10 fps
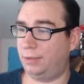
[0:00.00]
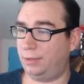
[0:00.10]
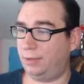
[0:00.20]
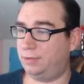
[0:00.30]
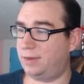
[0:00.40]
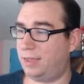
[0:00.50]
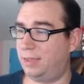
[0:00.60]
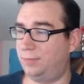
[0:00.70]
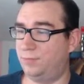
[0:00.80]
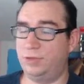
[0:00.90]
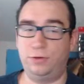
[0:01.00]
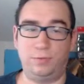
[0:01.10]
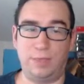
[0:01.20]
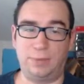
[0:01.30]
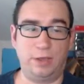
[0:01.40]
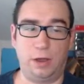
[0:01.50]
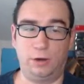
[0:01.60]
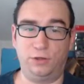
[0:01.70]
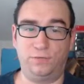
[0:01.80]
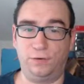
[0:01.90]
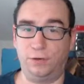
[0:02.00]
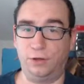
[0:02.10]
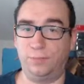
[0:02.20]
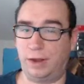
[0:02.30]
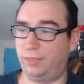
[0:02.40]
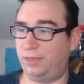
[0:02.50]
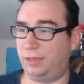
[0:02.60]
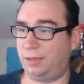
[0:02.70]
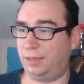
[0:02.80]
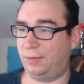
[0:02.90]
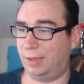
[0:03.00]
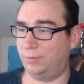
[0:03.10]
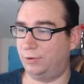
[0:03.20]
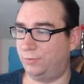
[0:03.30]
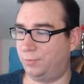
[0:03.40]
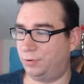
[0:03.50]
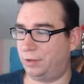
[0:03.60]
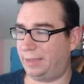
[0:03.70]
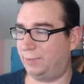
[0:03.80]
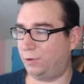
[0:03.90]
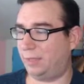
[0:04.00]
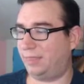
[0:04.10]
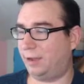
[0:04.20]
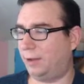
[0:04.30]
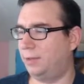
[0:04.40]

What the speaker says: he's not... You can maybe argue for good, but I think I'm good with putting him right there.